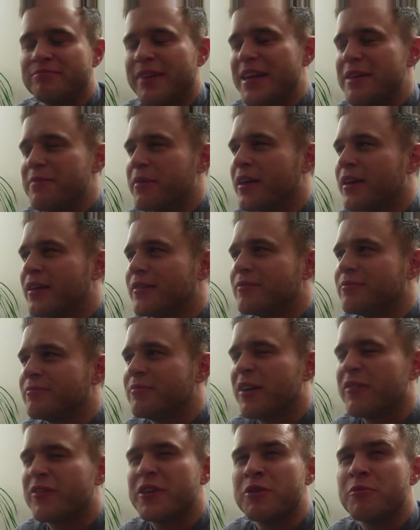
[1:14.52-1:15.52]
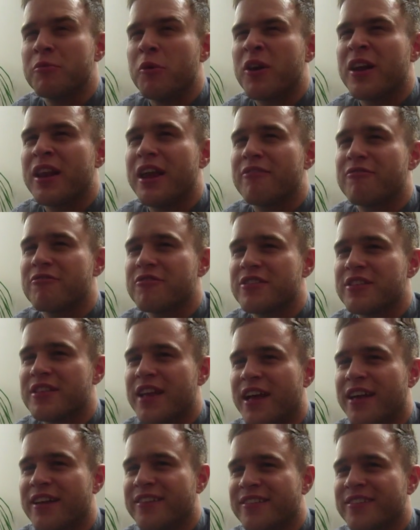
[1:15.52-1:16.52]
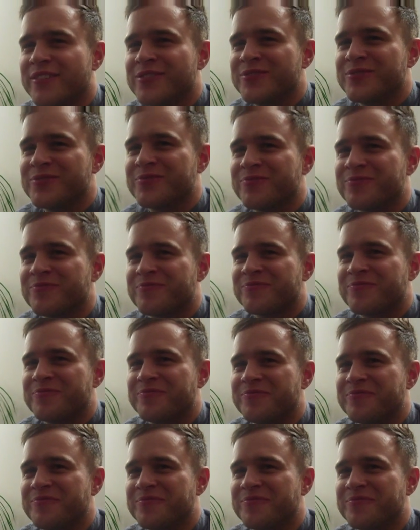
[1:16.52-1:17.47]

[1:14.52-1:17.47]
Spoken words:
Maybe. I think you're more clever than that.